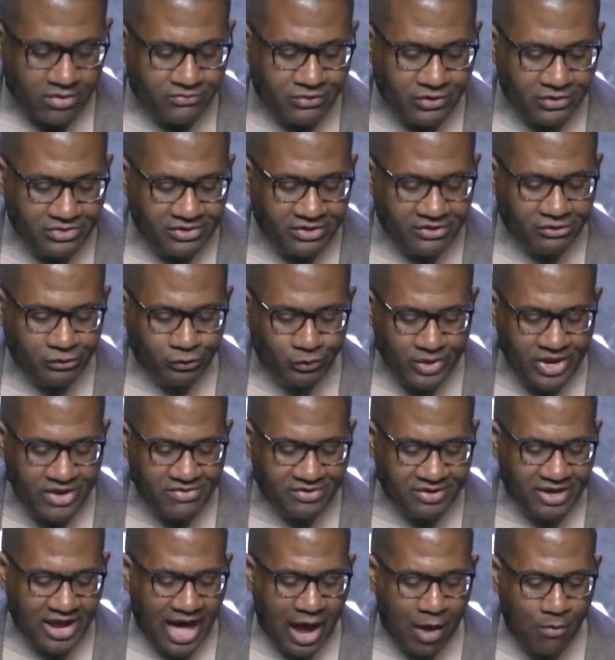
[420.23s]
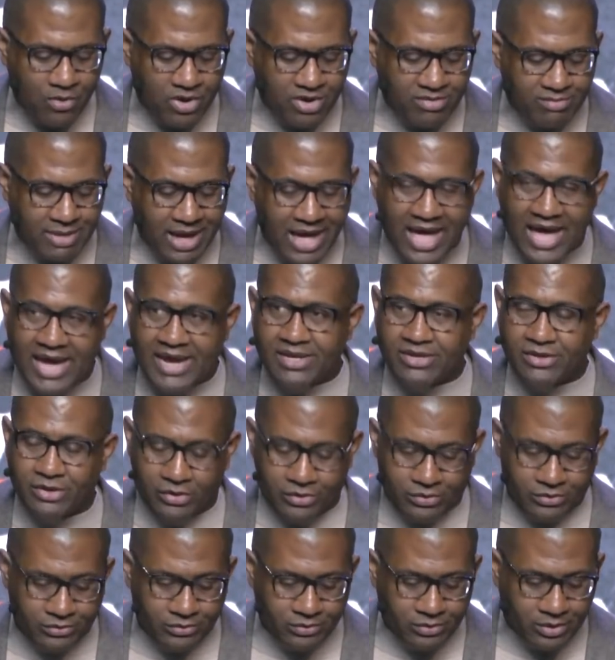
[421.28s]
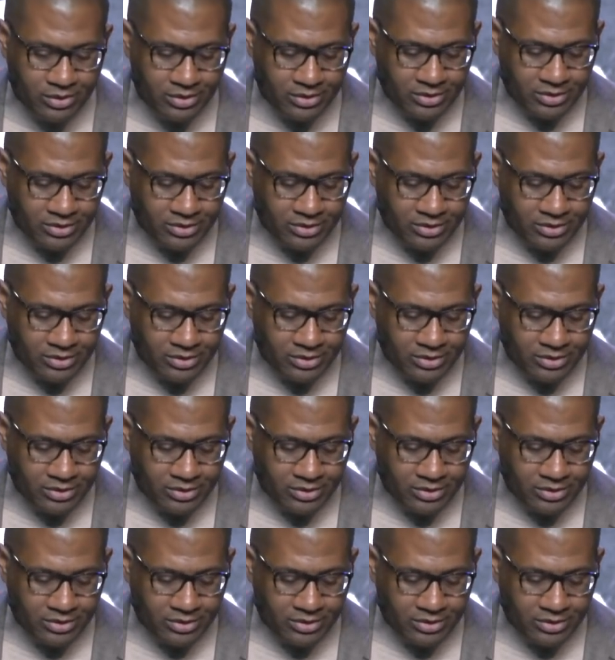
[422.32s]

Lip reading: For this reason, I remind you